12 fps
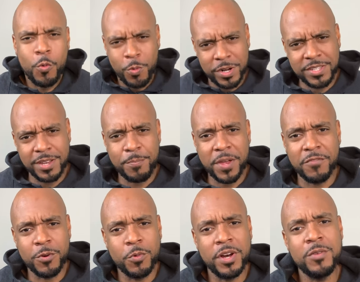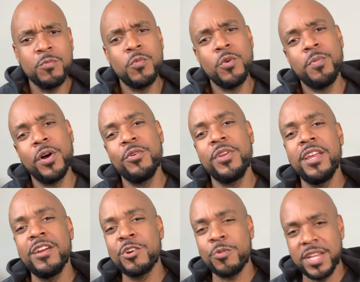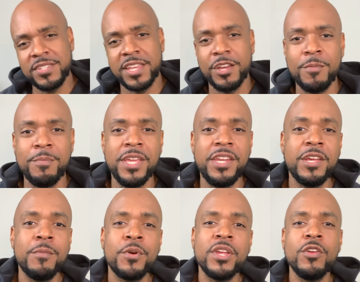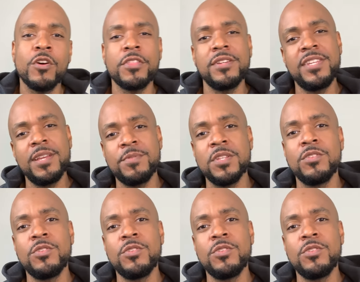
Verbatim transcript: What's up everyone, Wobeaux here, Grayscale Media, bringing you all the tips and